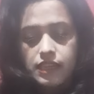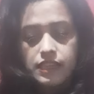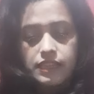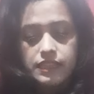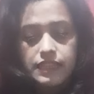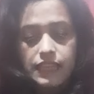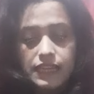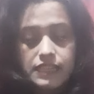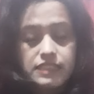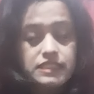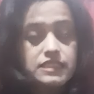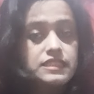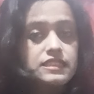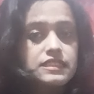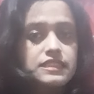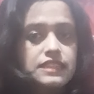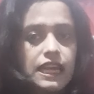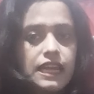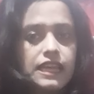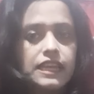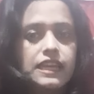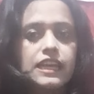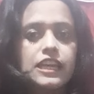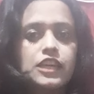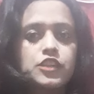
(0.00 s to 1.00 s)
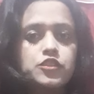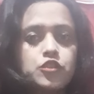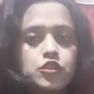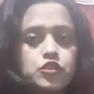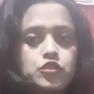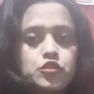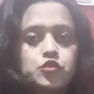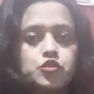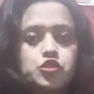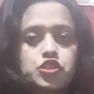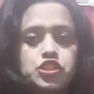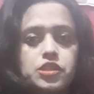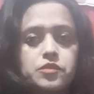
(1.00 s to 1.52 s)
Next is engage on
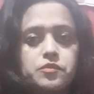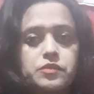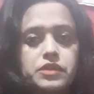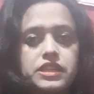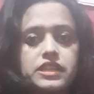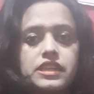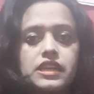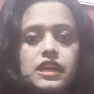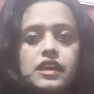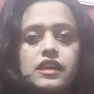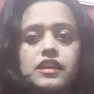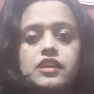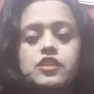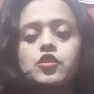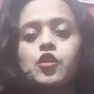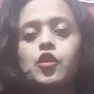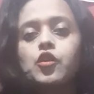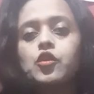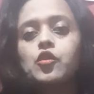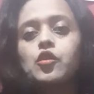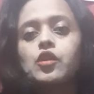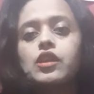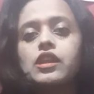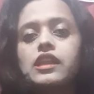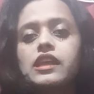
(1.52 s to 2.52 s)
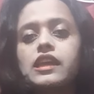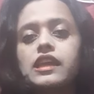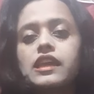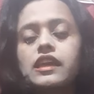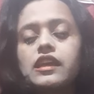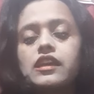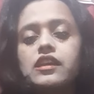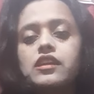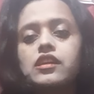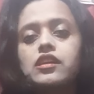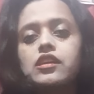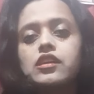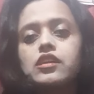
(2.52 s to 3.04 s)
social media. Not
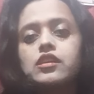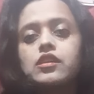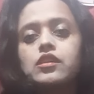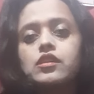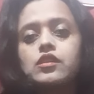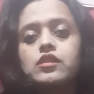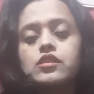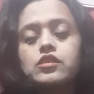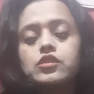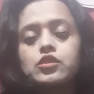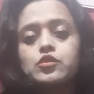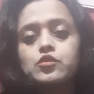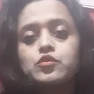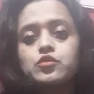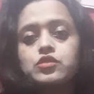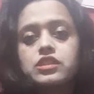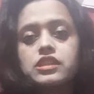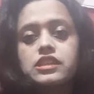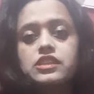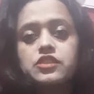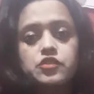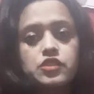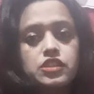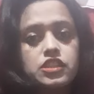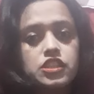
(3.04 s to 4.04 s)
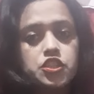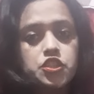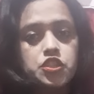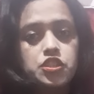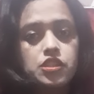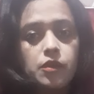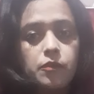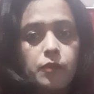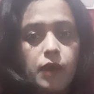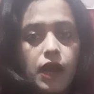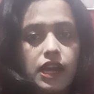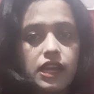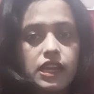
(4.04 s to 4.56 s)
only using
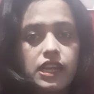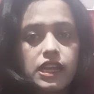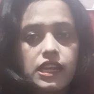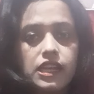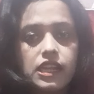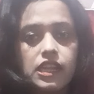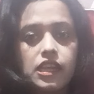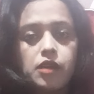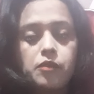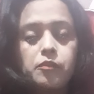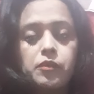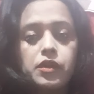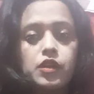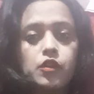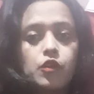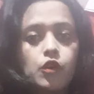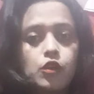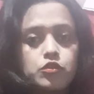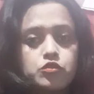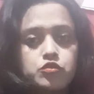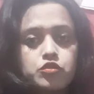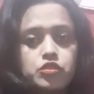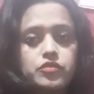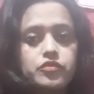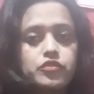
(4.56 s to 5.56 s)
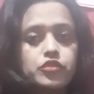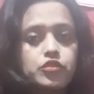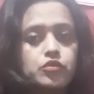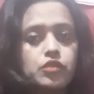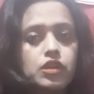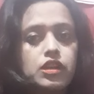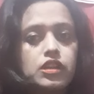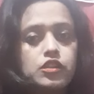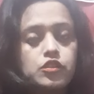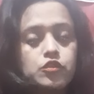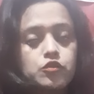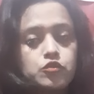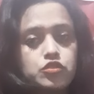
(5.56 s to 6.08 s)
traditional marketing, but also if you
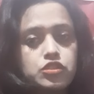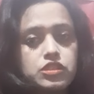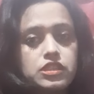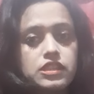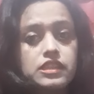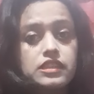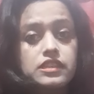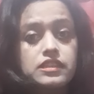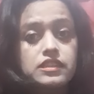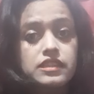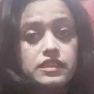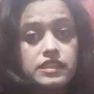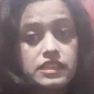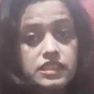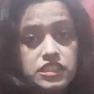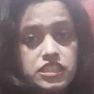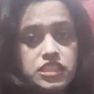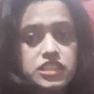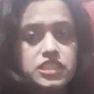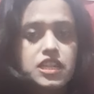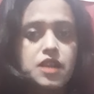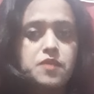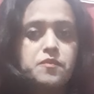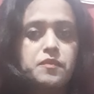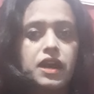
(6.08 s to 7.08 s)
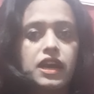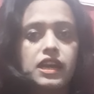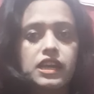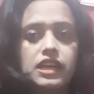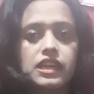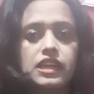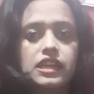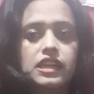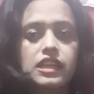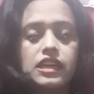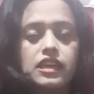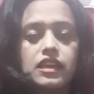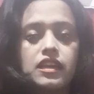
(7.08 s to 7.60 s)
are using digital
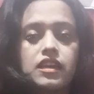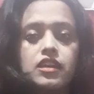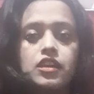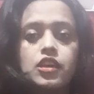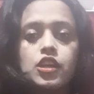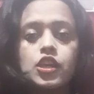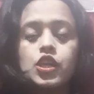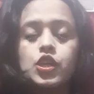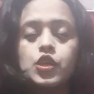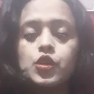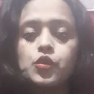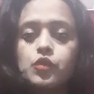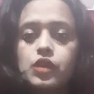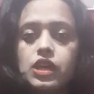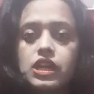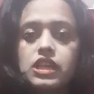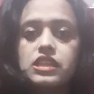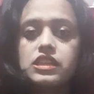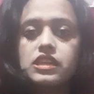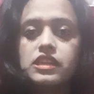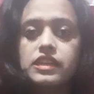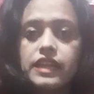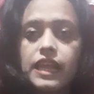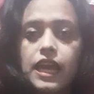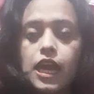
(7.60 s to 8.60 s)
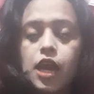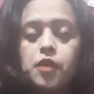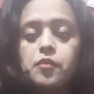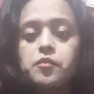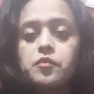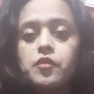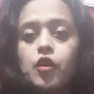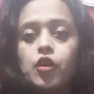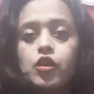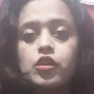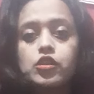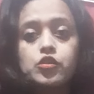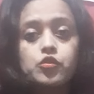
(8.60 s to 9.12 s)
marketing, you can grab
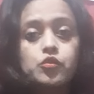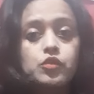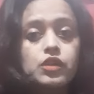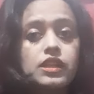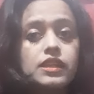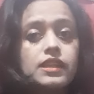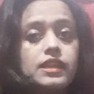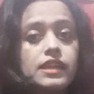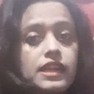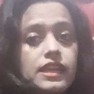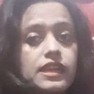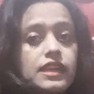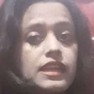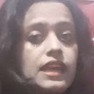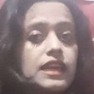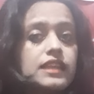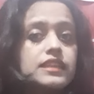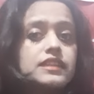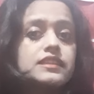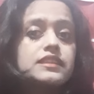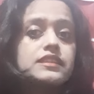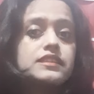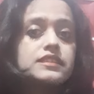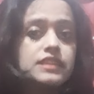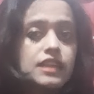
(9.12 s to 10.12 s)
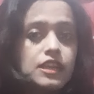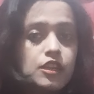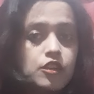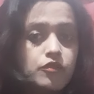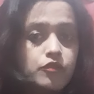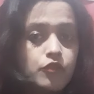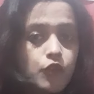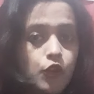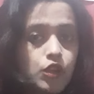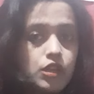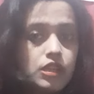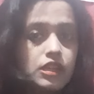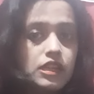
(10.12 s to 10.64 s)
or you can hit another set of
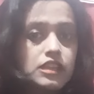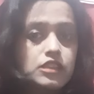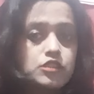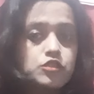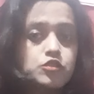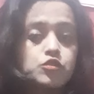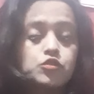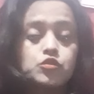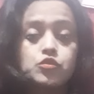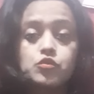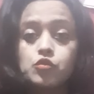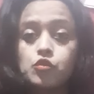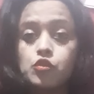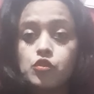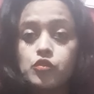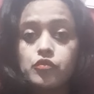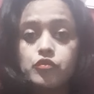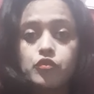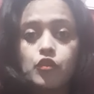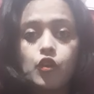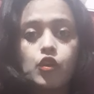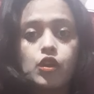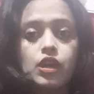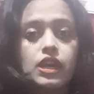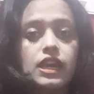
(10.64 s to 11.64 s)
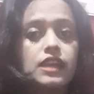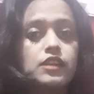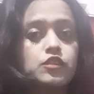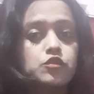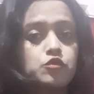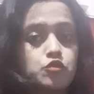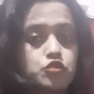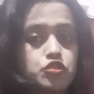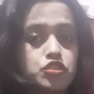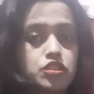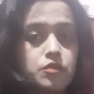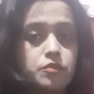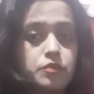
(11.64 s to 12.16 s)
audience. So don't forget
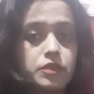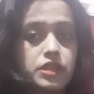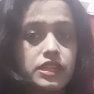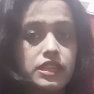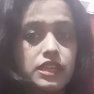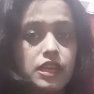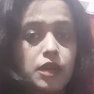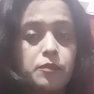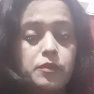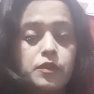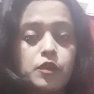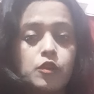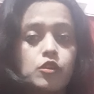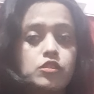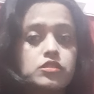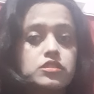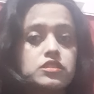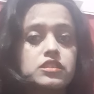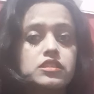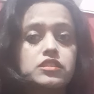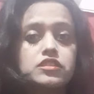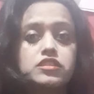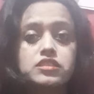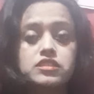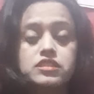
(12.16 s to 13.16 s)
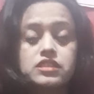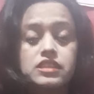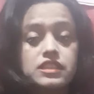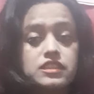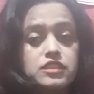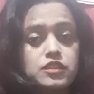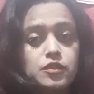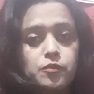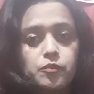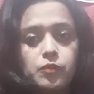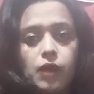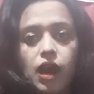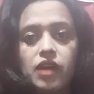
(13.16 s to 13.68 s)
social media, because
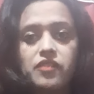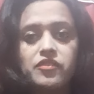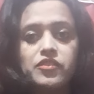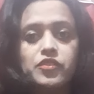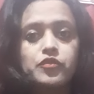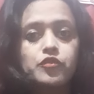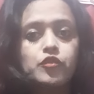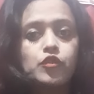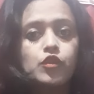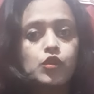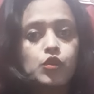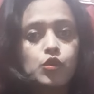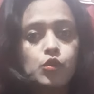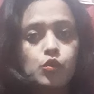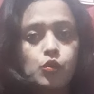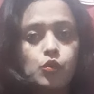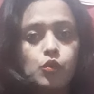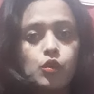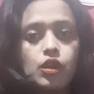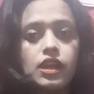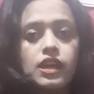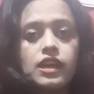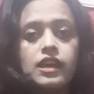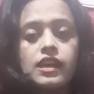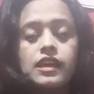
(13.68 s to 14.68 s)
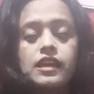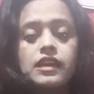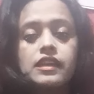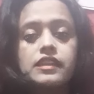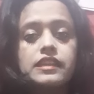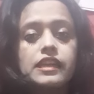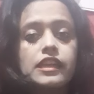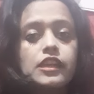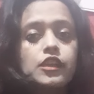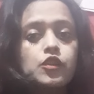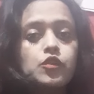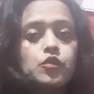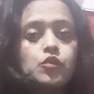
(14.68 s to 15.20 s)
it's a powerful tool
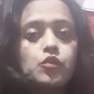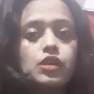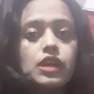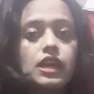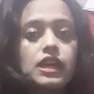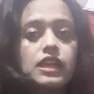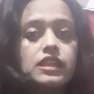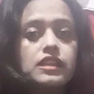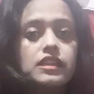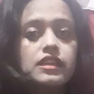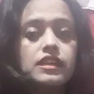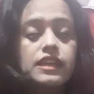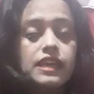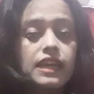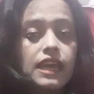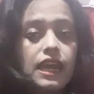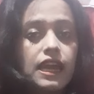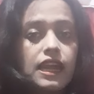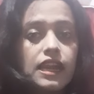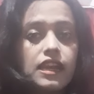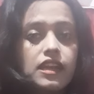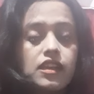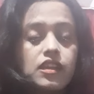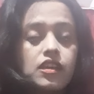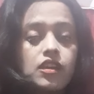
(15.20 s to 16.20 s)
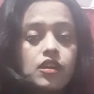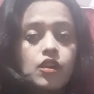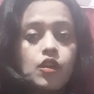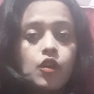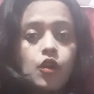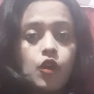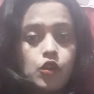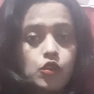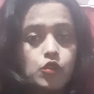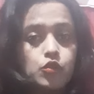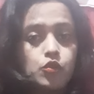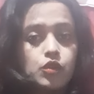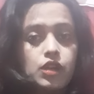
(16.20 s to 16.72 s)
that you can get,
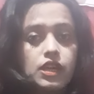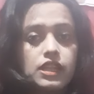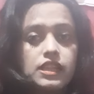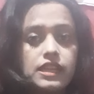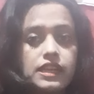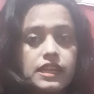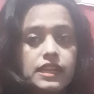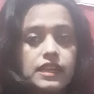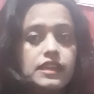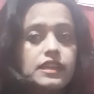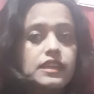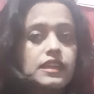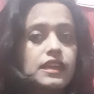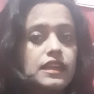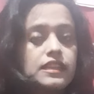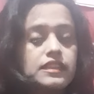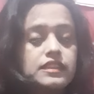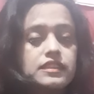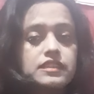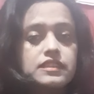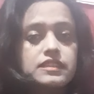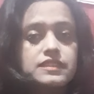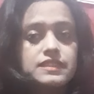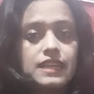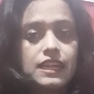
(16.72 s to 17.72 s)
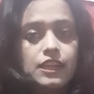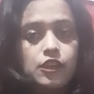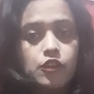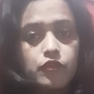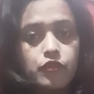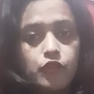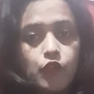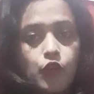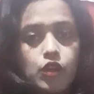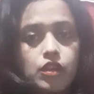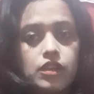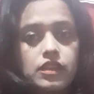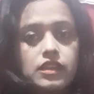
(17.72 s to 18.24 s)
or you can hit another set of
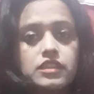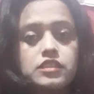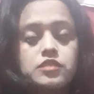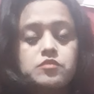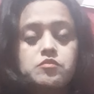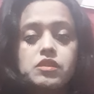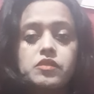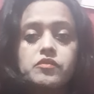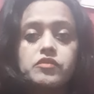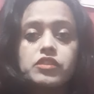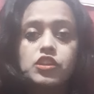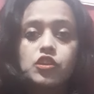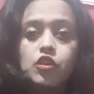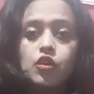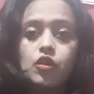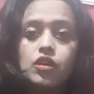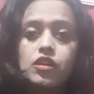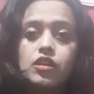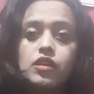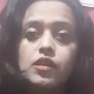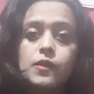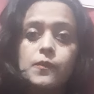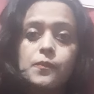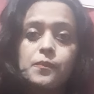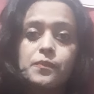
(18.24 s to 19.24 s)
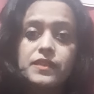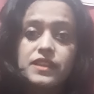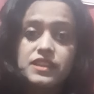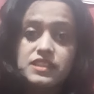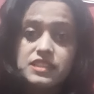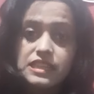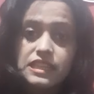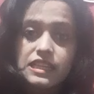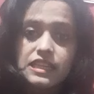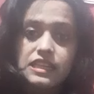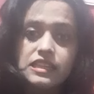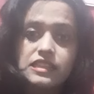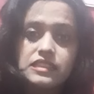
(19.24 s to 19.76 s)
audience. Maybe your
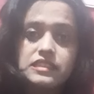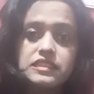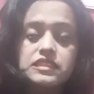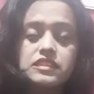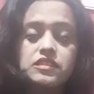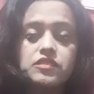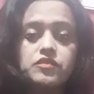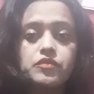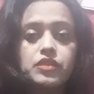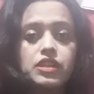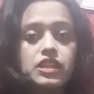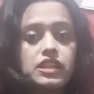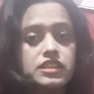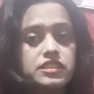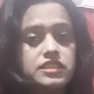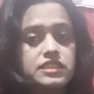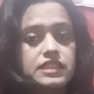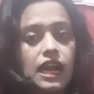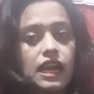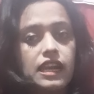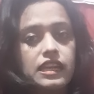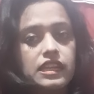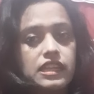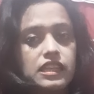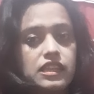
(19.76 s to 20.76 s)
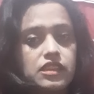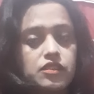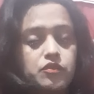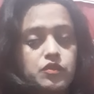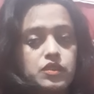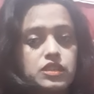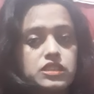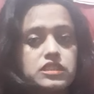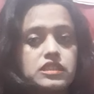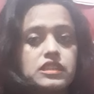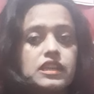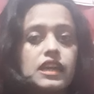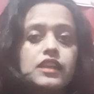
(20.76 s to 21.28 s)
sales will start
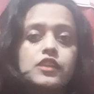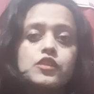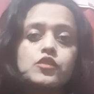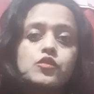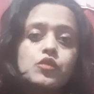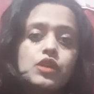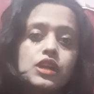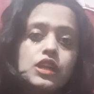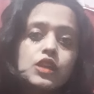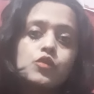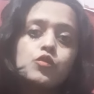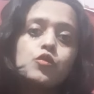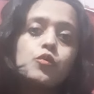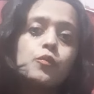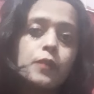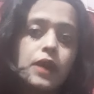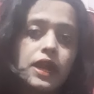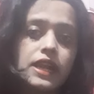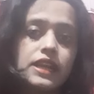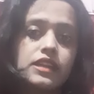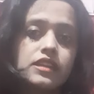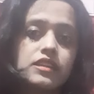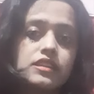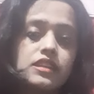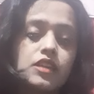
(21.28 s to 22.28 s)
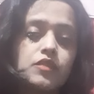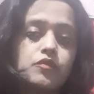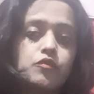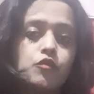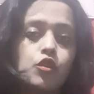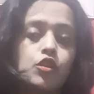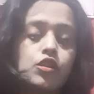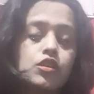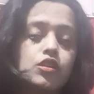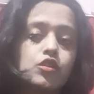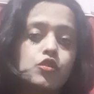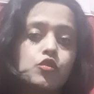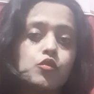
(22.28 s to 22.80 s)
increasing, and you can do better than
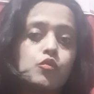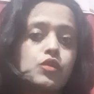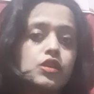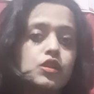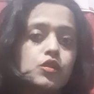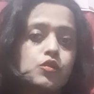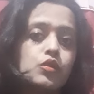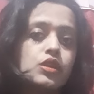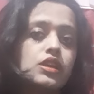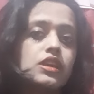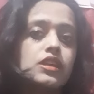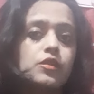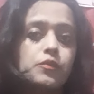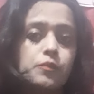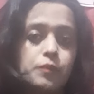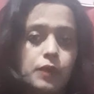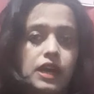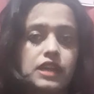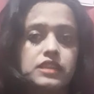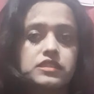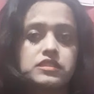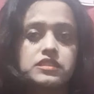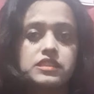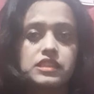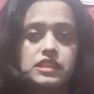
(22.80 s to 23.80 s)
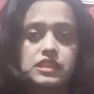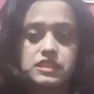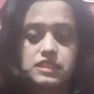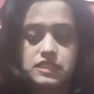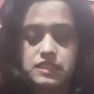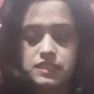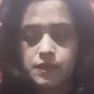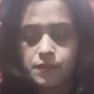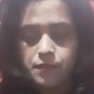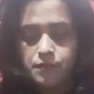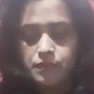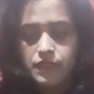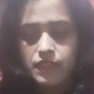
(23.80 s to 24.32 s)
what you were doing in past
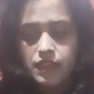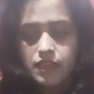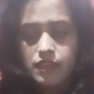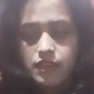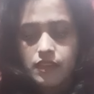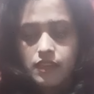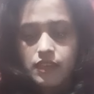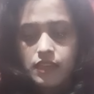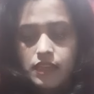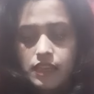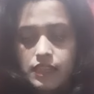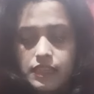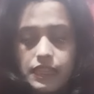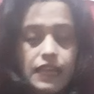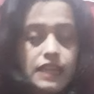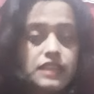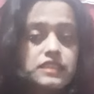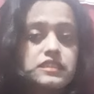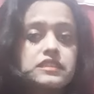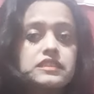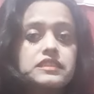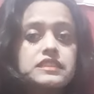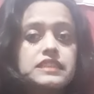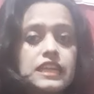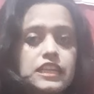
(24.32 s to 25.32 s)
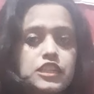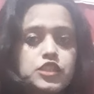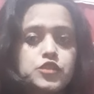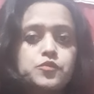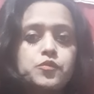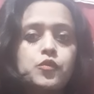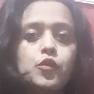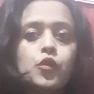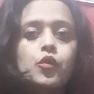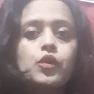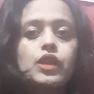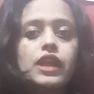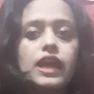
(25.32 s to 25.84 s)
days. Next is
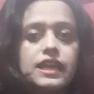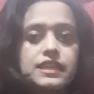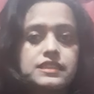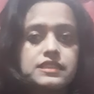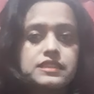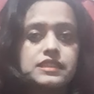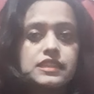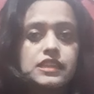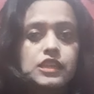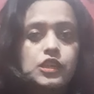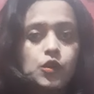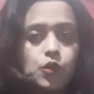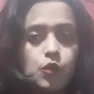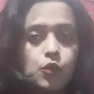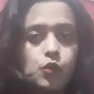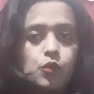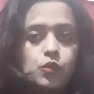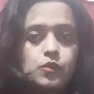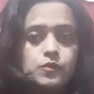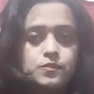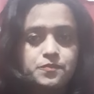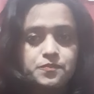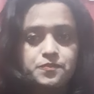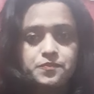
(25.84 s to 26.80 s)
explore SEO.